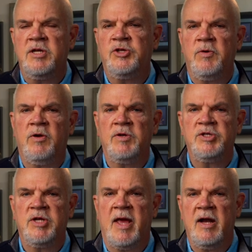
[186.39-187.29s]
century
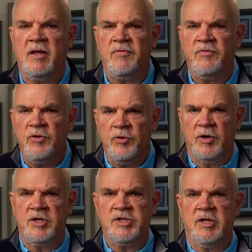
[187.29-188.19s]
Christianity
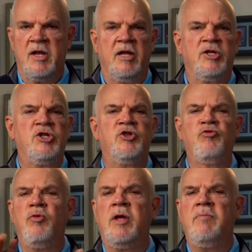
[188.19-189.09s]
flourished in an
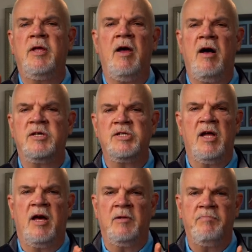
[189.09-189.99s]
extremely
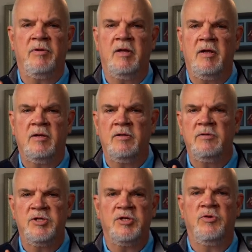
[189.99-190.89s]
hostile political,
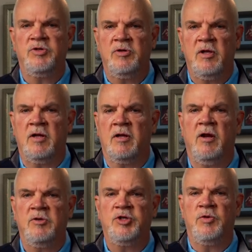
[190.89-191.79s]
social, and
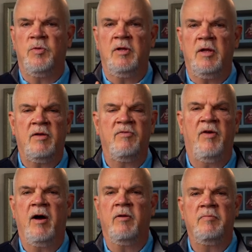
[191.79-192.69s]
cultural
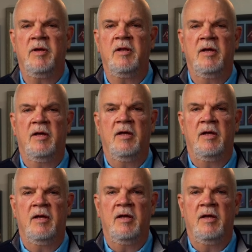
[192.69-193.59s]
environment,
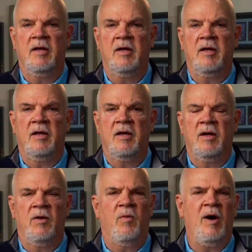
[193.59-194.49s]

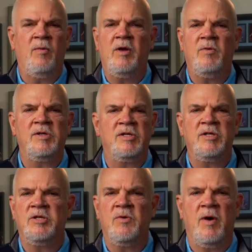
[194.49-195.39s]
why are we
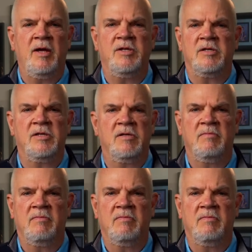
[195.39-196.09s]
Christians so anxious?